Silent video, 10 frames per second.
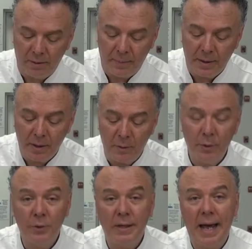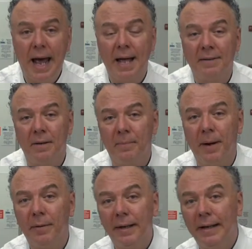the Pinot usually has a
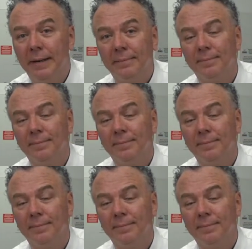berry,